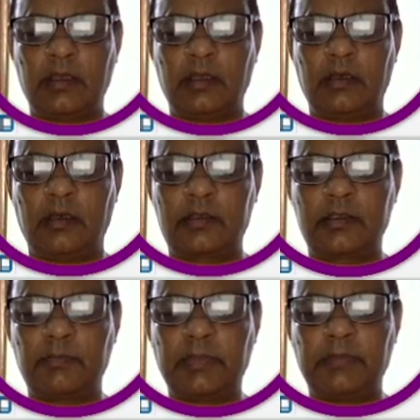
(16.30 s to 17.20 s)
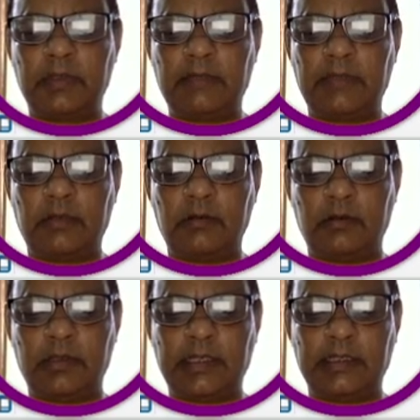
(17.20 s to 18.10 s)
Lots of people have
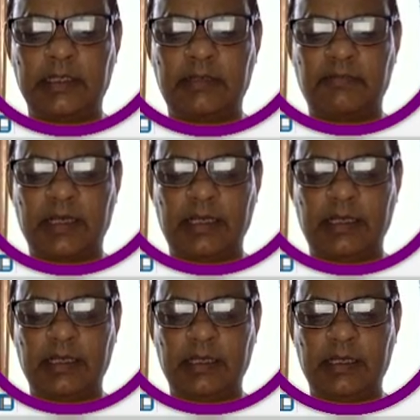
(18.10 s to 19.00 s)
downloaded that file